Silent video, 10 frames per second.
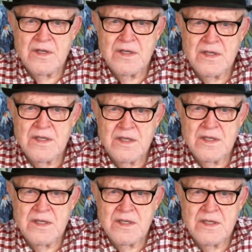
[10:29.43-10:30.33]

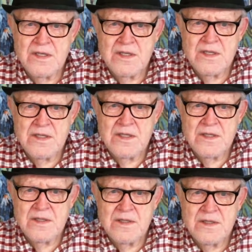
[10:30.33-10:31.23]

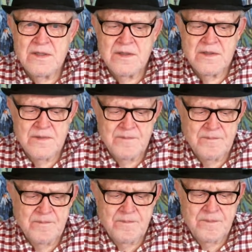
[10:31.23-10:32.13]

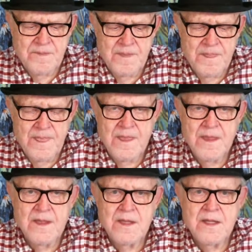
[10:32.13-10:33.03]

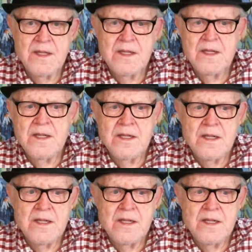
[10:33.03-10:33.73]
No one is speaking in this clip.